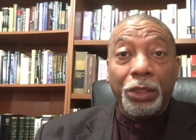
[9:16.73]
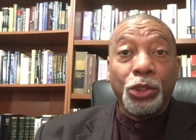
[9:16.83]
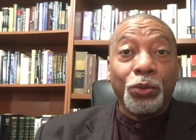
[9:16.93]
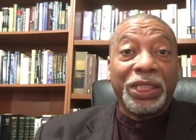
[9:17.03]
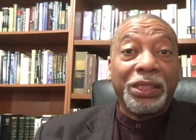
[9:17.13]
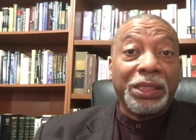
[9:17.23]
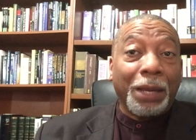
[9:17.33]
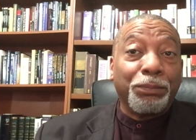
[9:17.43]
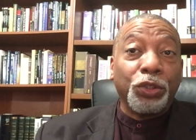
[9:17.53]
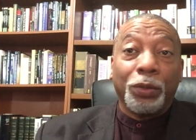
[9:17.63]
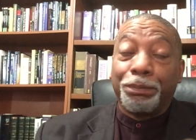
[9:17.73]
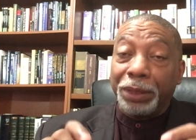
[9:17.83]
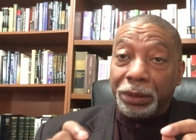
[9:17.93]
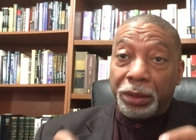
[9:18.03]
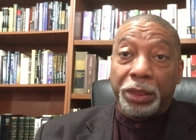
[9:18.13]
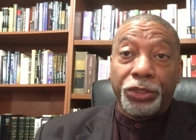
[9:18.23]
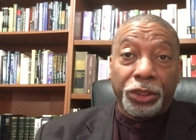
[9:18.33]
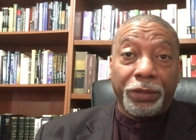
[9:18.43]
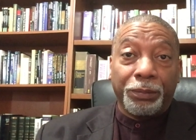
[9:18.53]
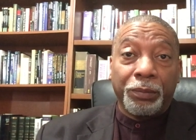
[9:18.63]
to accept your
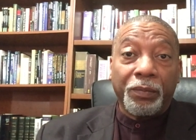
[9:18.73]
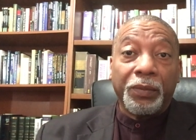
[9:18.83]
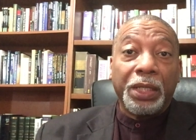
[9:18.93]
position